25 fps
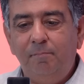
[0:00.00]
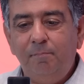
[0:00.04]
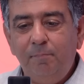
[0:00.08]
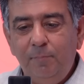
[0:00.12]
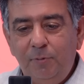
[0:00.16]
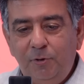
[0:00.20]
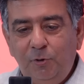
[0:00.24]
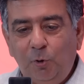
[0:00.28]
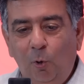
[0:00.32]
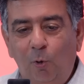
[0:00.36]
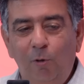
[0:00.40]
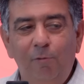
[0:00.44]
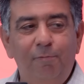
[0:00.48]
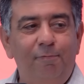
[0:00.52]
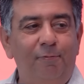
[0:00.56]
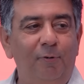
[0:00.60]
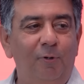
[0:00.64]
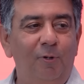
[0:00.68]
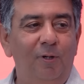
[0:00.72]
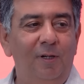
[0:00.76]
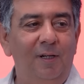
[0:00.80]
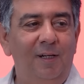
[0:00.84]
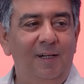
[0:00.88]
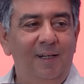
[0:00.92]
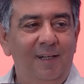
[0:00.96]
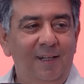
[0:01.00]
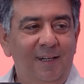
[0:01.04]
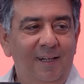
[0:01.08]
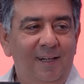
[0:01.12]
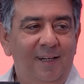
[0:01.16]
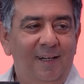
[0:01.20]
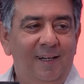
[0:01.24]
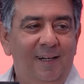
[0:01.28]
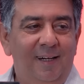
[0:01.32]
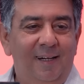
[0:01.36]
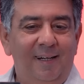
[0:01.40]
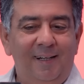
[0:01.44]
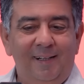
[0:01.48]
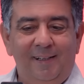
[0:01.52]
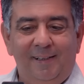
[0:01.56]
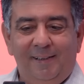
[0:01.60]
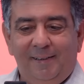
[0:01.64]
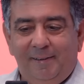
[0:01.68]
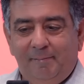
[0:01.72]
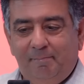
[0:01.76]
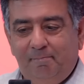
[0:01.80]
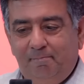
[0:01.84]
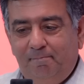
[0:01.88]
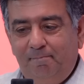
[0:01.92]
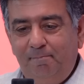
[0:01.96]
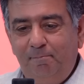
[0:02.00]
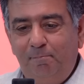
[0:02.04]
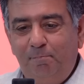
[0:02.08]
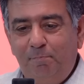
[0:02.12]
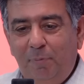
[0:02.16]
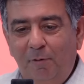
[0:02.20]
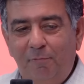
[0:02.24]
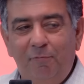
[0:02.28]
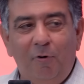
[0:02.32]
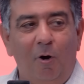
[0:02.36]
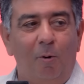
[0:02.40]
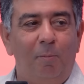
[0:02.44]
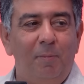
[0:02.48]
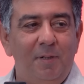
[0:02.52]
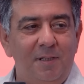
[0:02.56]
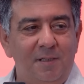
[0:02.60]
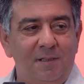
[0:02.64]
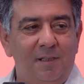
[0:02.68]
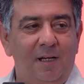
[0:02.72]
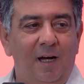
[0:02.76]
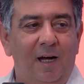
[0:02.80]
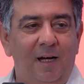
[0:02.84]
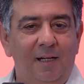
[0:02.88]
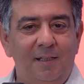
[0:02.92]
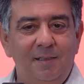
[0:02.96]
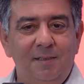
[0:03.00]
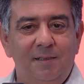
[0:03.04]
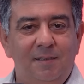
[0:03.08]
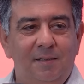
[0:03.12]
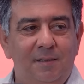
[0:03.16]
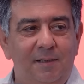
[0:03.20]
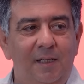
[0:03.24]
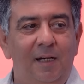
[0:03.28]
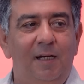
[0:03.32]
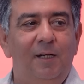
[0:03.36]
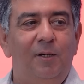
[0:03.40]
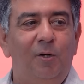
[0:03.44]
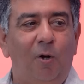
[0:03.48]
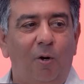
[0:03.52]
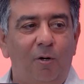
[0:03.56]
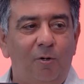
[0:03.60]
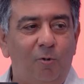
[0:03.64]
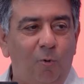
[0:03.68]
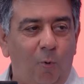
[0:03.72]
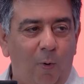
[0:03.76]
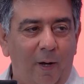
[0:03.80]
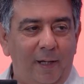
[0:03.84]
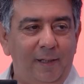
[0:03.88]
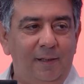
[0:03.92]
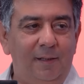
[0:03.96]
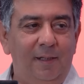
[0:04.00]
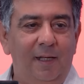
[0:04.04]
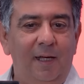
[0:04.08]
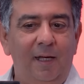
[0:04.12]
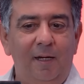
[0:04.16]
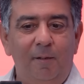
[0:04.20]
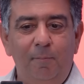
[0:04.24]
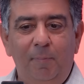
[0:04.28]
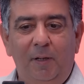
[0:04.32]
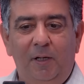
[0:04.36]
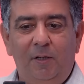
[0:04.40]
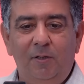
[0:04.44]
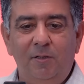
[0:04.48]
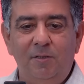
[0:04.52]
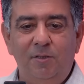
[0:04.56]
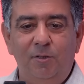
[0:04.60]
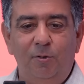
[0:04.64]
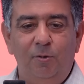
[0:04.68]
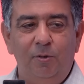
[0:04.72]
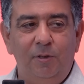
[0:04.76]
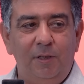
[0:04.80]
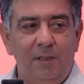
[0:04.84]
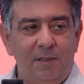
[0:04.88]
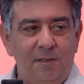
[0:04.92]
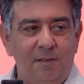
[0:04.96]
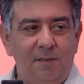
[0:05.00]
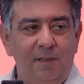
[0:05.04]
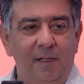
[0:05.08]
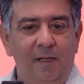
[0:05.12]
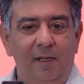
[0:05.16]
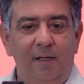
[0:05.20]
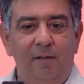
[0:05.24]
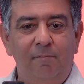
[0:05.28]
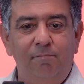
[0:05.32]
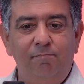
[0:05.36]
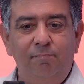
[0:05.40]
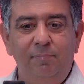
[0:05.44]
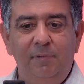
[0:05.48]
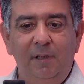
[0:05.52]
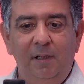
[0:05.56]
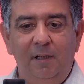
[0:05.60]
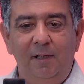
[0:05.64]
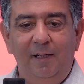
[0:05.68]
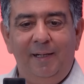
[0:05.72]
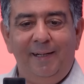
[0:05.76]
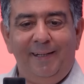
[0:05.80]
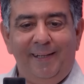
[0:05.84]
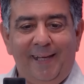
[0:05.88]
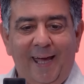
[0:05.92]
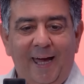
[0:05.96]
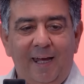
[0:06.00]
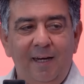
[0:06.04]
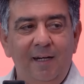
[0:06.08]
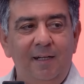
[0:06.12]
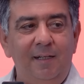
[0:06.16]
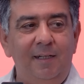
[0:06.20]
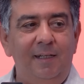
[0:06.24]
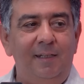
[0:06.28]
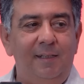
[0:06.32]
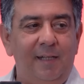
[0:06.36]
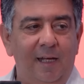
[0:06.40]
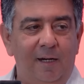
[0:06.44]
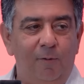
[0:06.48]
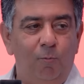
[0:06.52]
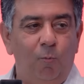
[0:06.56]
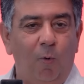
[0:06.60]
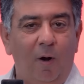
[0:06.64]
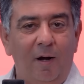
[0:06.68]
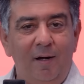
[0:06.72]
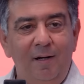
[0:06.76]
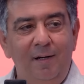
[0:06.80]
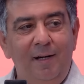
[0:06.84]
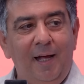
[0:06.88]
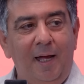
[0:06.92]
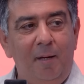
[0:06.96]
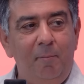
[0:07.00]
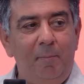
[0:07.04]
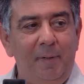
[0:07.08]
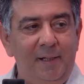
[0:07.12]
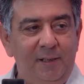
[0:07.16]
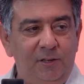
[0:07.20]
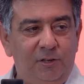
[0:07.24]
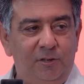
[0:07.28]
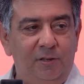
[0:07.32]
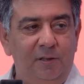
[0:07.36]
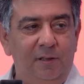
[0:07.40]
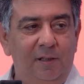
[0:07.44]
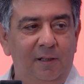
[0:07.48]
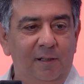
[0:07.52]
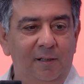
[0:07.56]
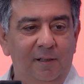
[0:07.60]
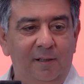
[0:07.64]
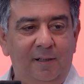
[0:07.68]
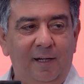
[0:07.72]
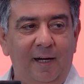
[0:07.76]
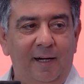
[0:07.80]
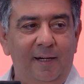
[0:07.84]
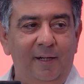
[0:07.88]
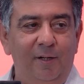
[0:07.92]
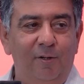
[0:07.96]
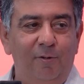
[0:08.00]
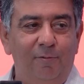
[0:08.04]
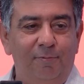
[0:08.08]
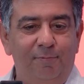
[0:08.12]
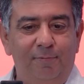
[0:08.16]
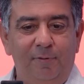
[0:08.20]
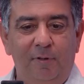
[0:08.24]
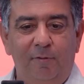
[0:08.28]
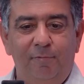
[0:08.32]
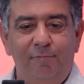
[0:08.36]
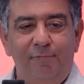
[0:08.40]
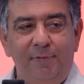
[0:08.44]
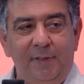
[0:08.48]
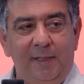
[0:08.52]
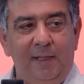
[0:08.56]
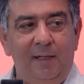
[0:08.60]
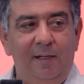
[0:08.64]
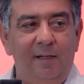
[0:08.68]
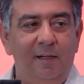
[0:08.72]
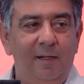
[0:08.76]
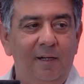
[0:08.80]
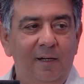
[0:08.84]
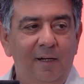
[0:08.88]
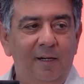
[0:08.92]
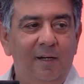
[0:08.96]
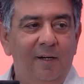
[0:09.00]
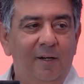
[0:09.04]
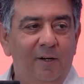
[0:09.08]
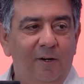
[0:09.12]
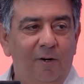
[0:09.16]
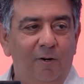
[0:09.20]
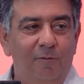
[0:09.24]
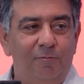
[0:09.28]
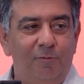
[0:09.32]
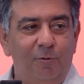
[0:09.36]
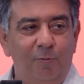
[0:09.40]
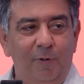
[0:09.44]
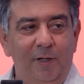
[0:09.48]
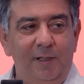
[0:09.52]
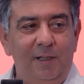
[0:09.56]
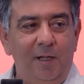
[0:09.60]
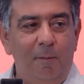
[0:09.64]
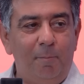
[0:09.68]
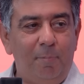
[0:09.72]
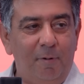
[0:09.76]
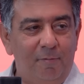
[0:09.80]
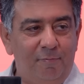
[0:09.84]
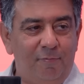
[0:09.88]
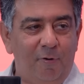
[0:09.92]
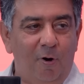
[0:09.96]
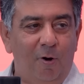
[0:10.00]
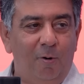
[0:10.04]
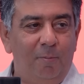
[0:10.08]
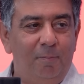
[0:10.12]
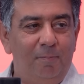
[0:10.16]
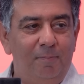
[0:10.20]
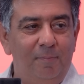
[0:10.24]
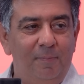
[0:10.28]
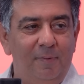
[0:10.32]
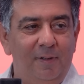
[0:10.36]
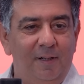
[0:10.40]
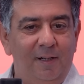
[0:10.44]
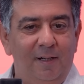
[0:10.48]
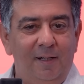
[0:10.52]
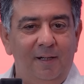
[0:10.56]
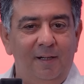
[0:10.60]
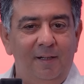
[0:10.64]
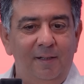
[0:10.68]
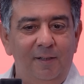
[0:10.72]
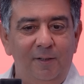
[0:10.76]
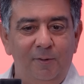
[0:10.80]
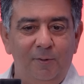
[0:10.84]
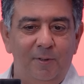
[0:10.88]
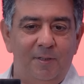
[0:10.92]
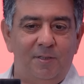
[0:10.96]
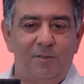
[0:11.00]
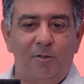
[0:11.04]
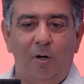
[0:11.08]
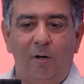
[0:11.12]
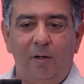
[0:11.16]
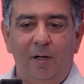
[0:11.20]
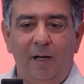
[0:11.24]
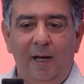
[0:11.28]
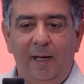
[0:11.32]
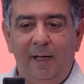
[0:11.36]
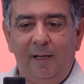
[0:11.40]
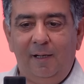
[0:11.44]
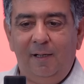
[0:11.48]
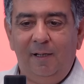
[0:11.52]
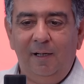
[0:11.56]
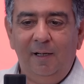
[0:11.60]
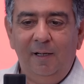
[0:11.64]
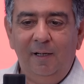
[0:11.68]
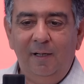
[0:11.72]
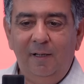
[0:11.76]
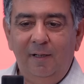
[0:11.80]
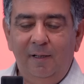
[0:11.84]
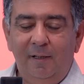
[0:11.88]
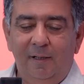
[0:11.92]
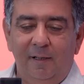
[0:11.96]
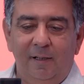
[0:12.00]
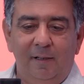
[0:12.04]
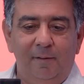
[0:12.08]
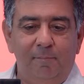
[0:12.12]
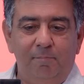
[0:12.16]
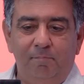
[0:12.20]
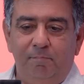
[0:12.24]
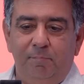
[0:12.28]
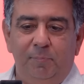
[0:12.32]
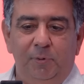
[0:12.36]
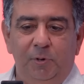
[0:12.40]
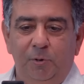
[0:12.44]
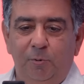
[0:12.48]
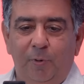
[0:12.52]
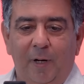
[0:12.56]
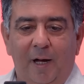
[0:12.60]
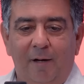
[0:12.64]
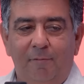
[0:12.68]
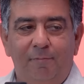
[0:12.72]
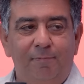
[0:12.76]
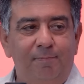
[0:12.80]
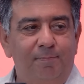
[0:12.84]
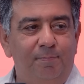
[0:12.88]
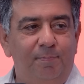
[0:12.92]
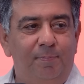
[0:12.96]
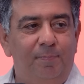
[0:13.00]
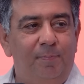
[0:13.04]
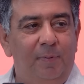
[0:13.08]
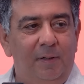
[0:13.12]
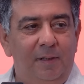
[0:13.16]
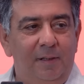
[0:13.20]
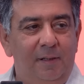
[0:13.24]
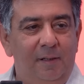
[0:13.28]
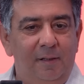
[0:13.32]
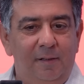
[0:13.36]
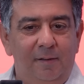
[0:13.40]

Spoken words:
soulful performance cars still not quite there because, just the linearity, that one-dimensional kind of feel of the way they perform. It's not like you have, but